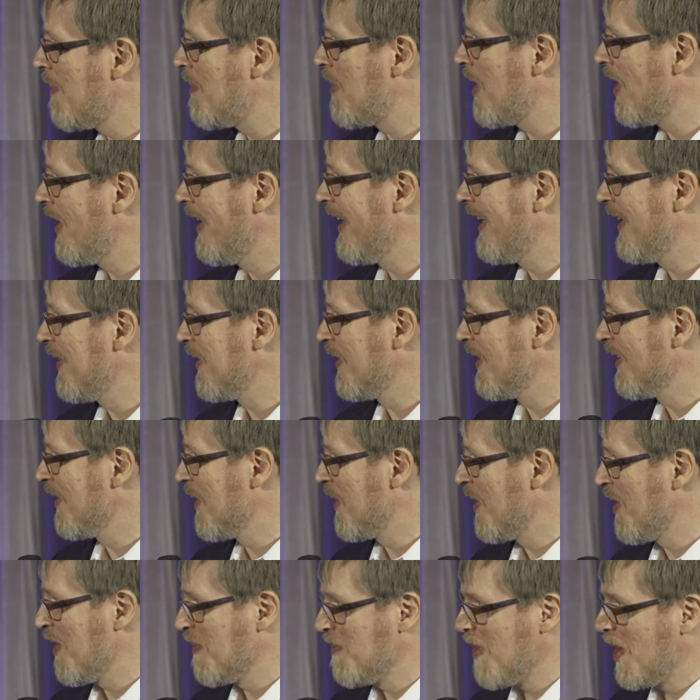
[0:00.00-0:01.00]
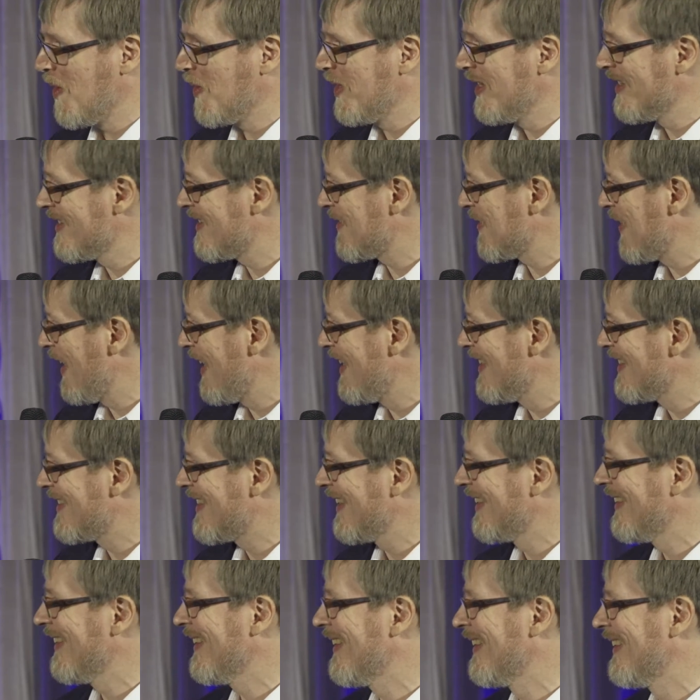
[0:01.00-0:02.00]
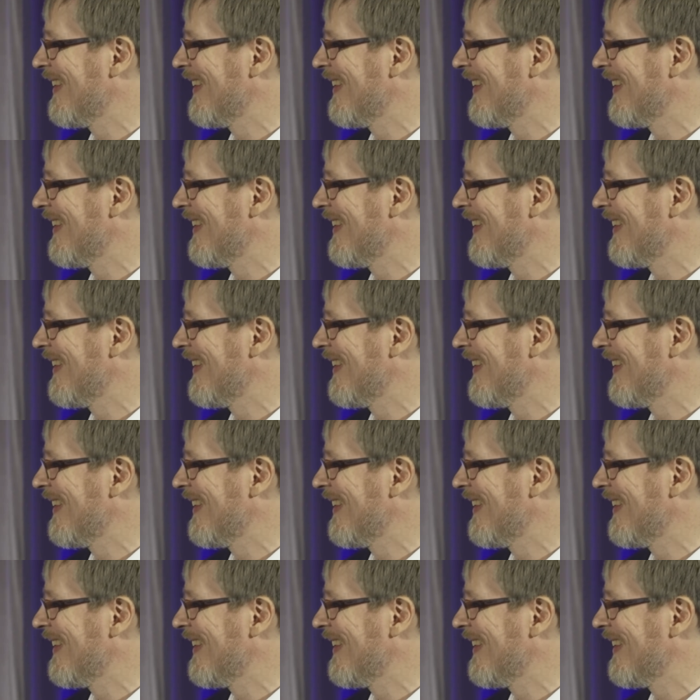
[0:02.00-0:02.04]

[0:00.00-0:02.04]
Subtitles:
party or a bonus raise?